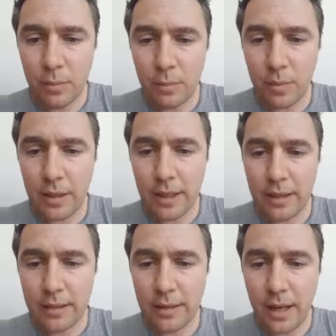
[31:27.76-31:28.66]

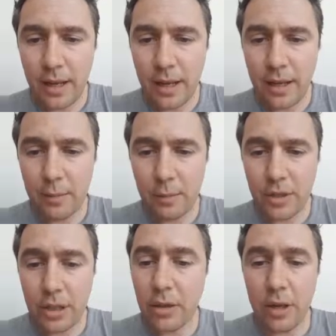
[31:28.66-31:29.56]
Brilliant. So
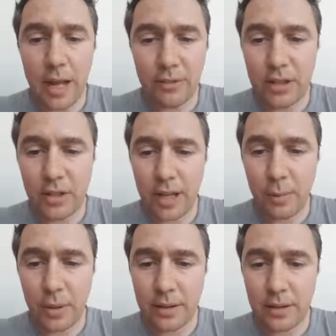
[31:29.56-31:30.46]
you don't have to
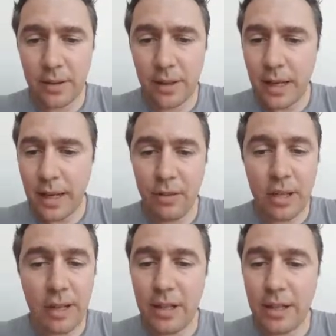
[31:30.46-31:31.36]
type it. If you
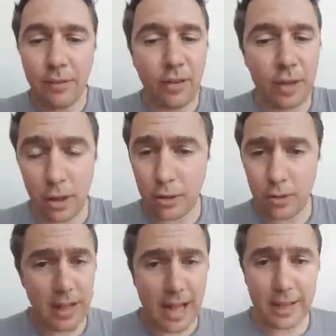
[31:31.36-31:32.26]
live in a different
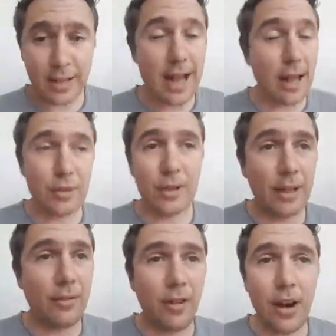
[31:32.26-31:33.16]
country, that is
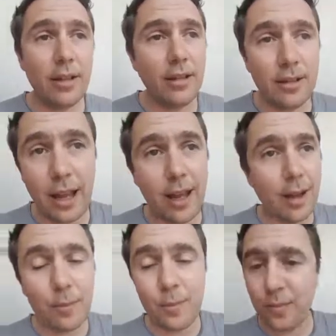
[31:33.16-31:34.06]
absolutely fine,
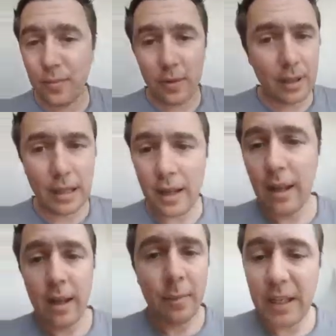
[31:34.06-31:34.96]

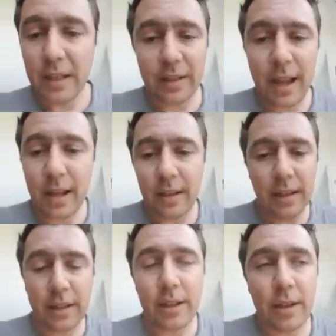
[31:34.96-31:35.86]
because
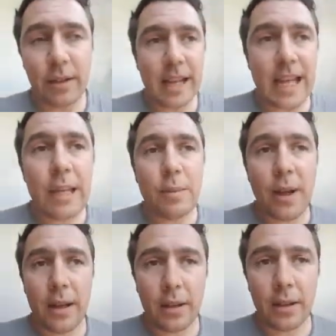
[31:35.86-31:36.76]
you can
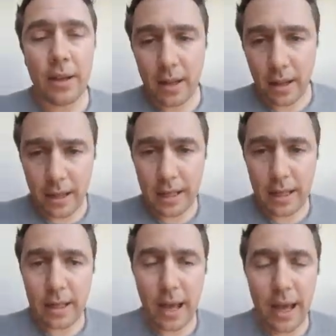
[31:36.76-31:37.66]
email
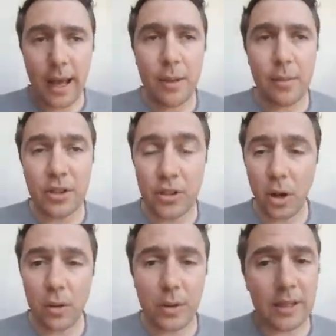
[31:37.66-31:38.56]
the
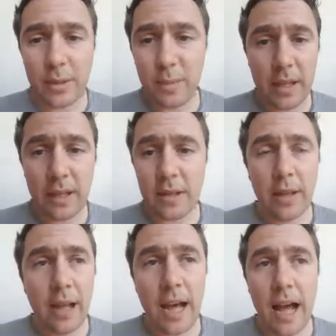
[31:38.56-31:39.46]
story to me,
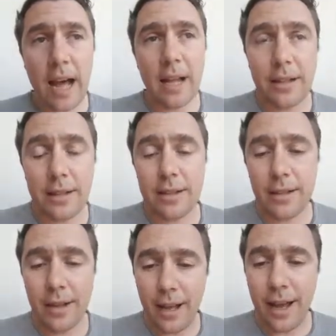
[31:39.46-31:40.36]
and
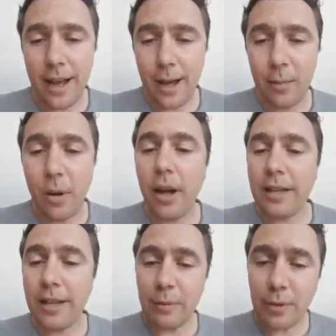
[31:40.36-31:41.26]
or in
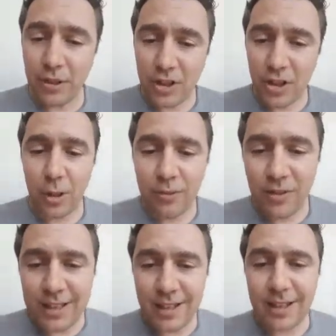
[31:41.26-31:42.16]
terms of the school
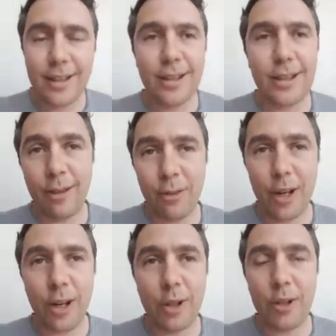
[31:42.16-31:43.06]
visit, the
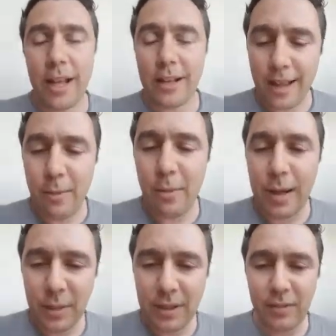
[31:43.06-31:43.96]
different country, yes, that
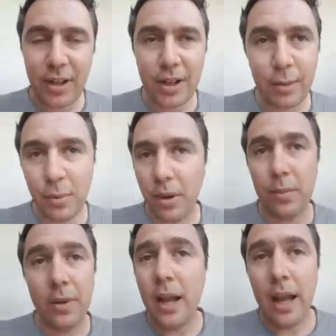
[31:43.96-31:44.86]
might be difficult,
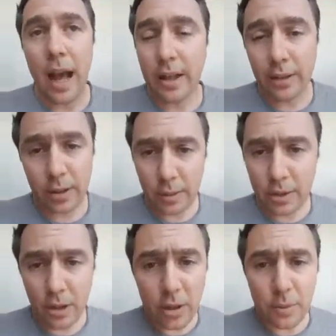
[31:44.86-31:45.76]
but I could do a
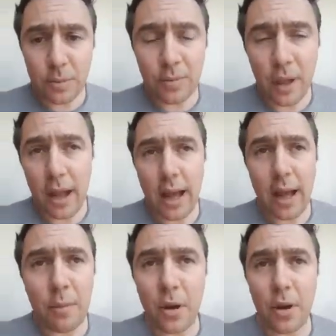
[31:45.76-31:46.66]
Zoom
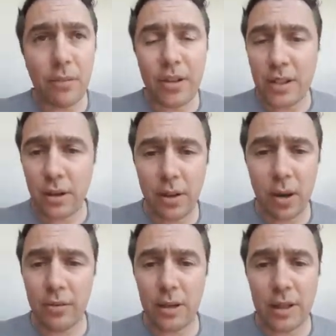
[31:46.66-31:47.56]
or video
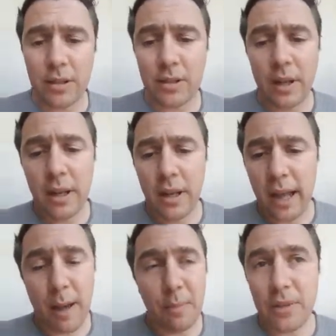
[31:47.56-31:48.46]
conference,
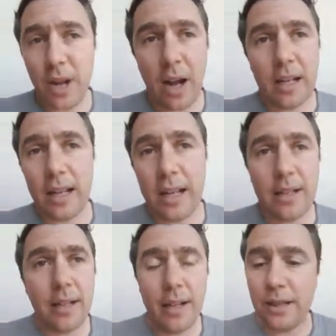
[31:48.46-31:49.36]
dial
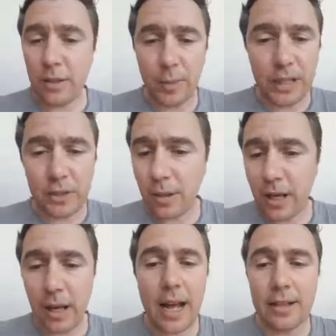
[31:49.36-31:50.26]
in and speak to a
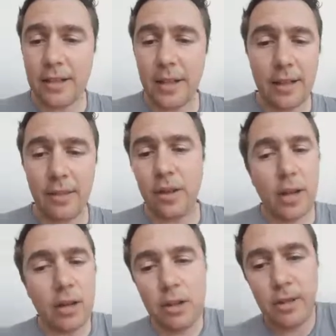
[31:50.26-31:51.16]
class in a different
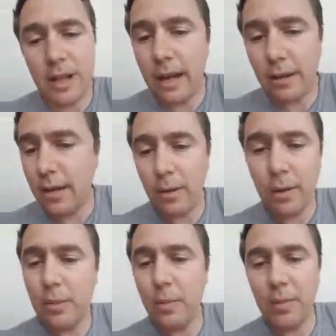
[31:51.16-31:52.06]
country. That
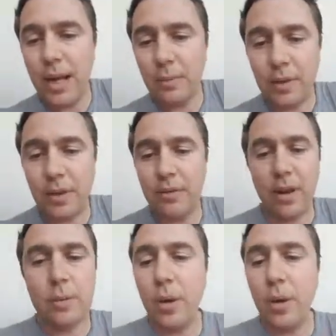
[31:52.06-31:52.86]
would be absolutely fine.